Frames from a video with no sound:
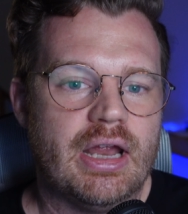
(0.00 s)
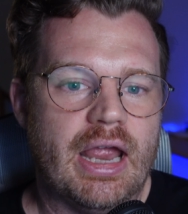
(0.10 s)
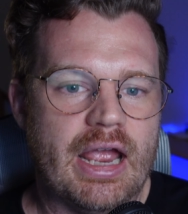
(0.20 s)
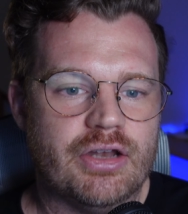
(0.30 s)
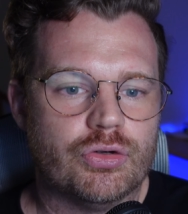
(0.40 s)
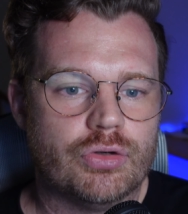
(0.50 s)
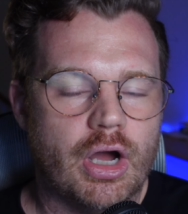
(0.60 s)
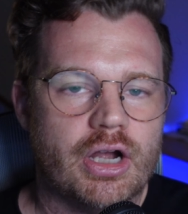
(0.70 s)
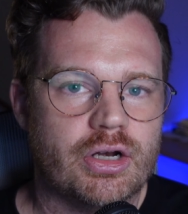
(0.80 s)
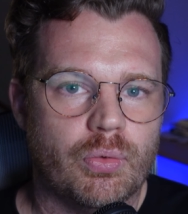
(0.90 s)
And you're
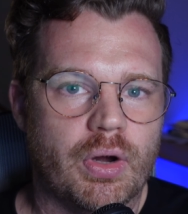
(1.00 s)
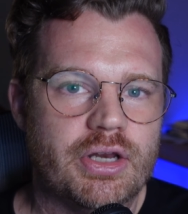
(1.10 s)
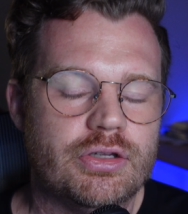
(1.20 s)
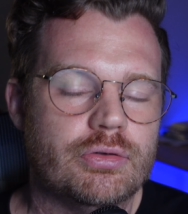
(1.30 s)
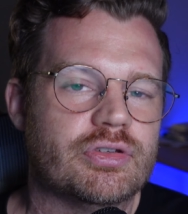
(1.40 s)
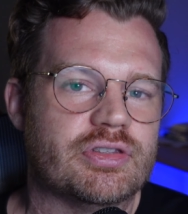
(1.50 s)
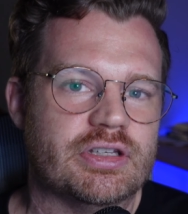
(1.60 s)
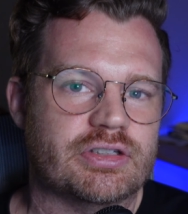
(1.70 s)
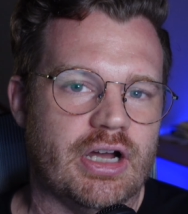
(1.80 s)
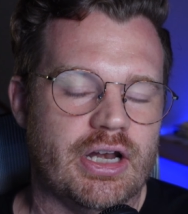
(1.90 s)
not going to want to use
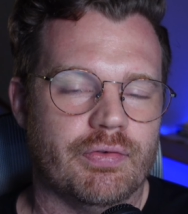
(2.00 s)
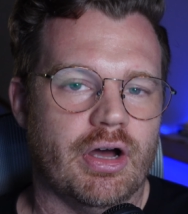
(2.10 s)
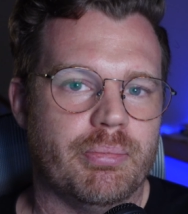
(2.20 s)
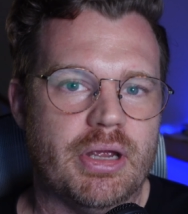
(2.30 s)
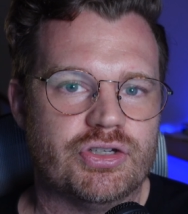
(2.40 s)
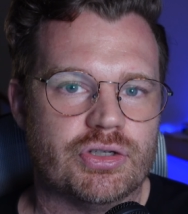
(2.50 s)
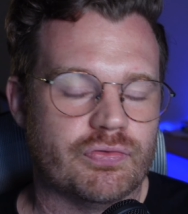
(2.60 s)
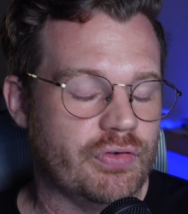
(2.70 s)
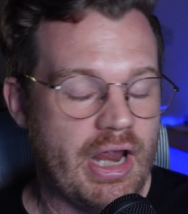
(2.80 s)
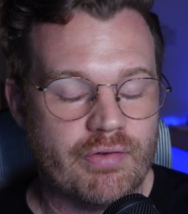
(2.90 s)
this kind of automation
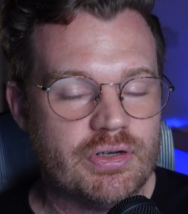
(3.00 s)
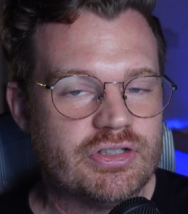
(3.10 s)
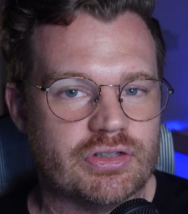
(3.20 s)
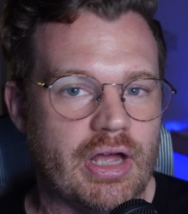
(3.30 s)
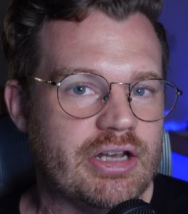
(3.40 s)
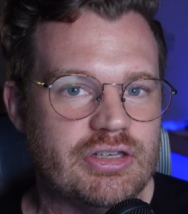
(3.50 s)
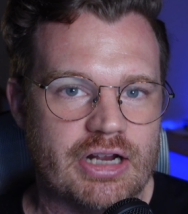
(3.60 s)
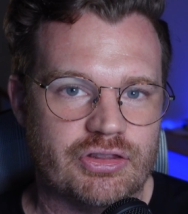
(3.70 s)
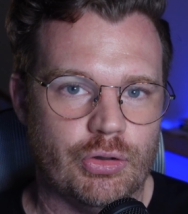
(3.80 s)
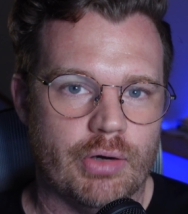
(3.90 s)
for every slide
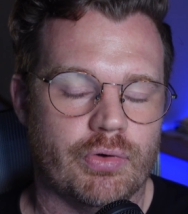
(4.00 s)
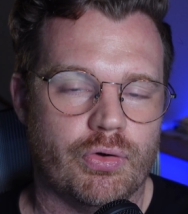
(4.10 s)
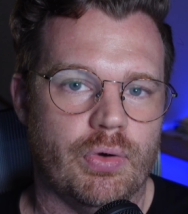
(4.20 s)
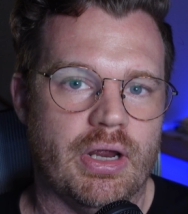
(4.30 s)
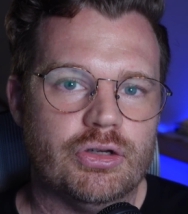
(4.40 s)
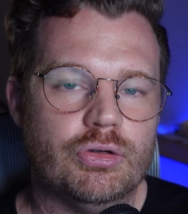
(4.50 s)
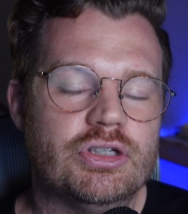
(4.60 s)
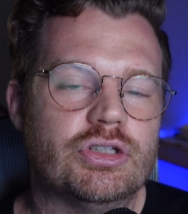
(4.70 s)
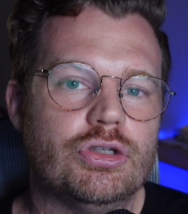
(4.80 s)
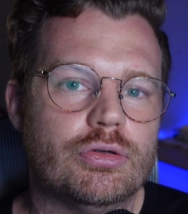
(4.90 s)
deck that you ever create. You
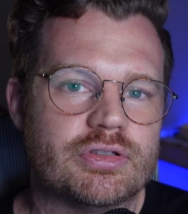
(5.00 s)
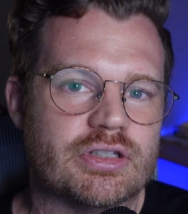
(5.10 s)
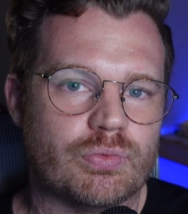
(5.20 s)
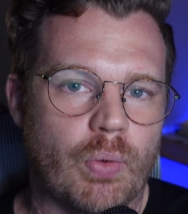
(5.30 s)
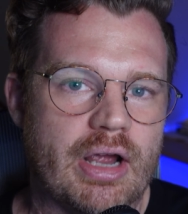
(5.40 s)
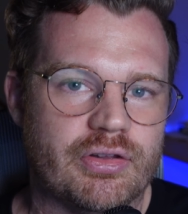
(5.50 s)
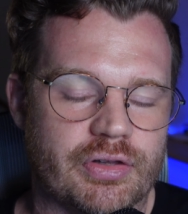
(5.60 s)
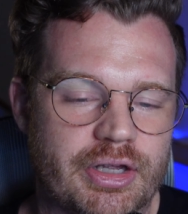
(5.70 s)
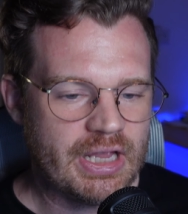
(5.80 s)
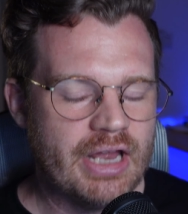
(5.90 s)
need to use this
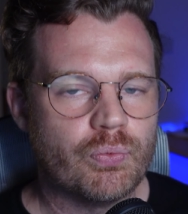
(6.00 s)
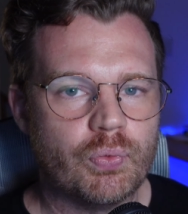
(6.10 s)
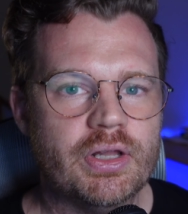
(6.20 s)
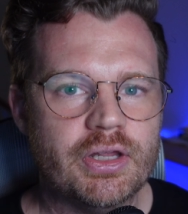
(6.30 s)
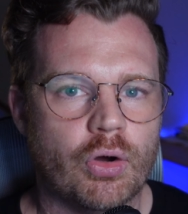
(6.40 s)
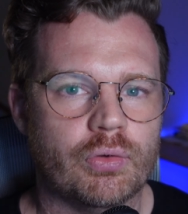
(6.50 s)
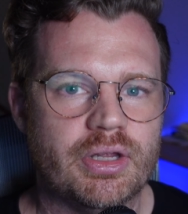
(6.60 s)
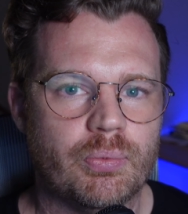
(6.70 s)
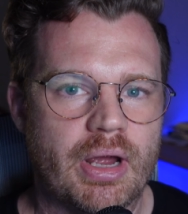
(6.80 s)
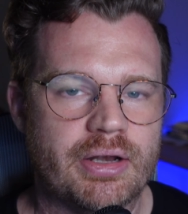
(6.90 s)
wisely, and really
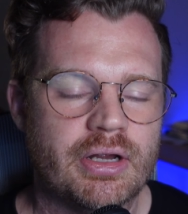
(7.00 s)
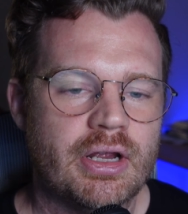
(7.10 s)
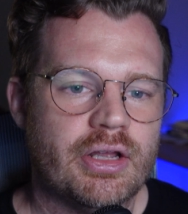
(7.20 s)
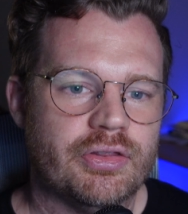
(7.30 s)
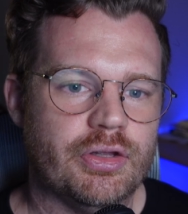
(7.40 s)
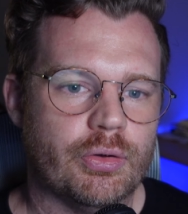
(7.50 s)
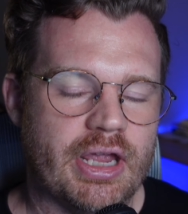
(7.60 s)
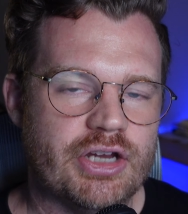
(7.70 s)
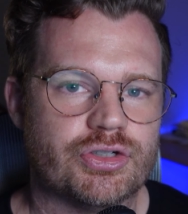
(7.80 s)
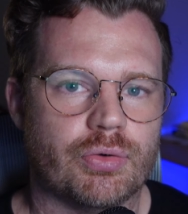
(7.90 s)
only when the
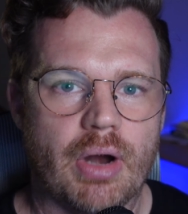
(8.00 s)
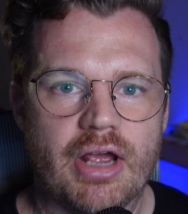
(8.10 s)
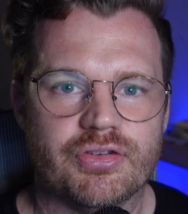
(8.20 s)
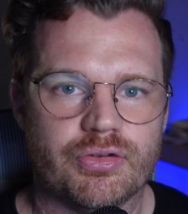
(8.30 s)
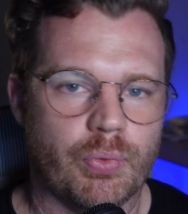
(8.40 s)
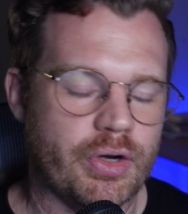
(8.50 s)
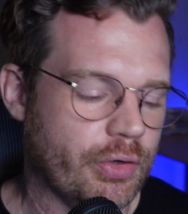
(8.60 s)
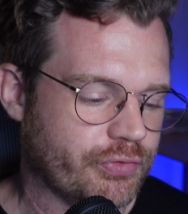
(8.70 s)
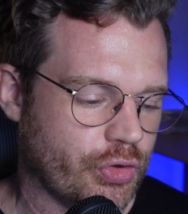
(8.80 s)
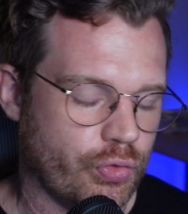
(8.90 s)
occasion arises where you
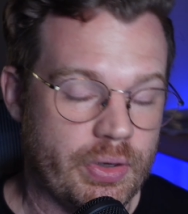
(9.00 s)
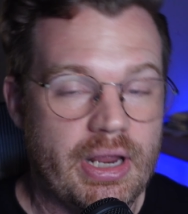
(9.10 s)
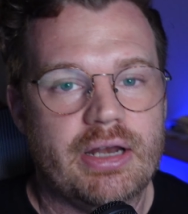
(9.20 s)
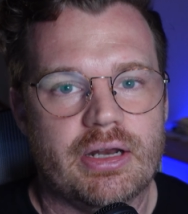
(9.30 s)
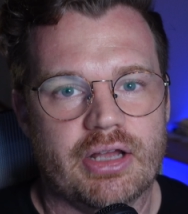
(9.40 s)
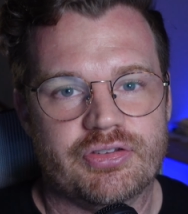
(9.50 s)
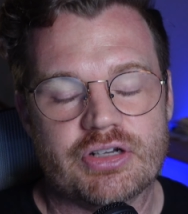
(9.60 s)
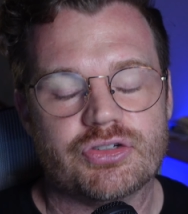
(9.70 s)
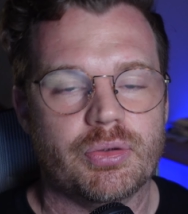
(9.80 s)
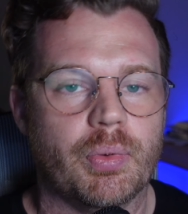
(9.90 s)
have to create
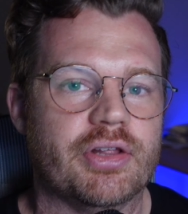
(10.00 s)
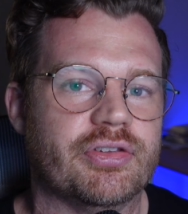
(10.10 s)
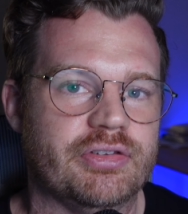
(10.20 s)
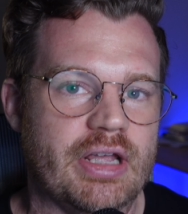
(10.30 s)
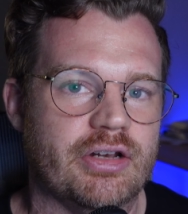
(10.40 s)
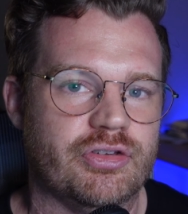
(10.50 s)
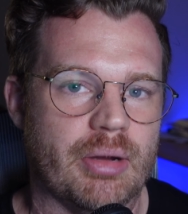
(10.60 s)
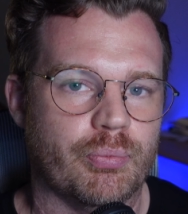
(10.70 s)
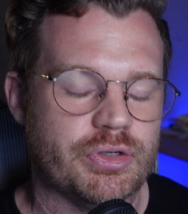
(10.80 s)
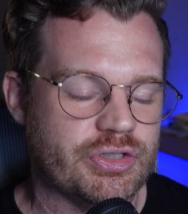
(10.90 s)
essentially what is a data
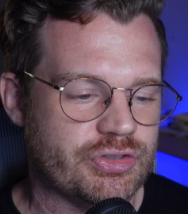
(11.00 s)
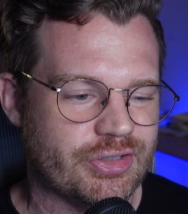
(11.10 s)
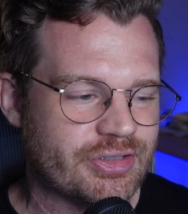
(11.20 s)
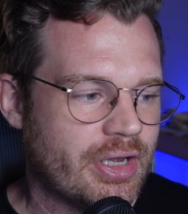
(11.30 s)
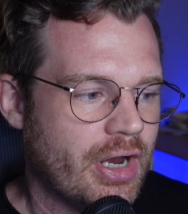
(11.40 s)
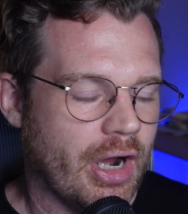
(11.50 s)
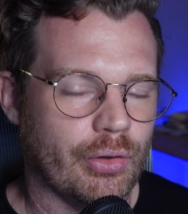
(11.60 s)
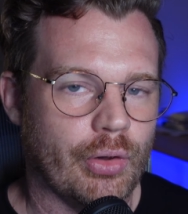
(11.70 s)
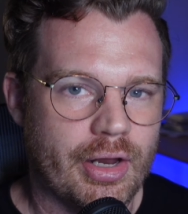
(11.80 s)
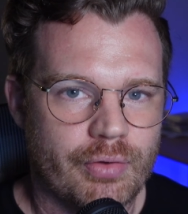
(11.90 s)
dump, which is just a
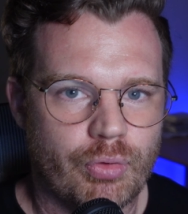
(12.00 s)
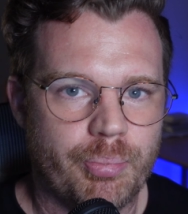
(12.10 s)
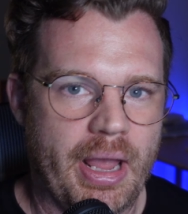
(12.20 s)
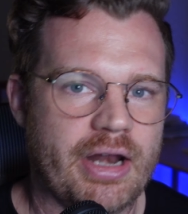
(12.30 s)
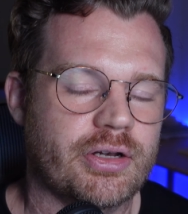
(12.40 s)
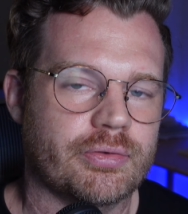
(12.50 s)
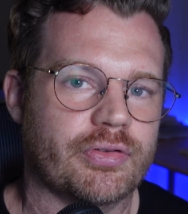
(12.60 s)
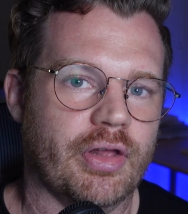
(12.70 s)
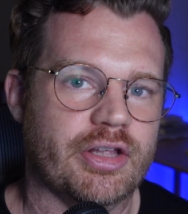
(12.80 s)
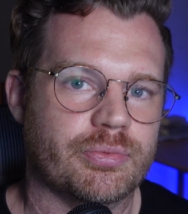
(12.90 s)
lot of repetitive
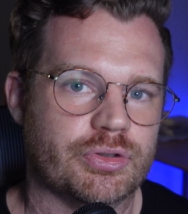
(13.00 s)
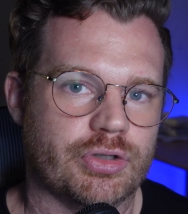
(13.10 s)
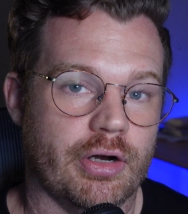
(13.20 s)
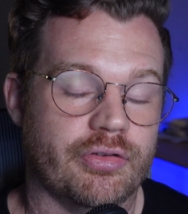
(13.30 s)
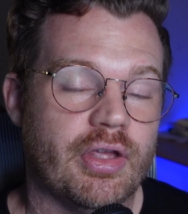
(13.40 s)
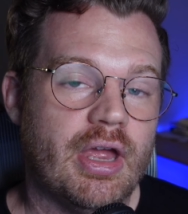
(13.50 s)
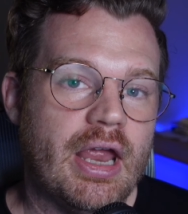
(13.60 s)
slides with charts.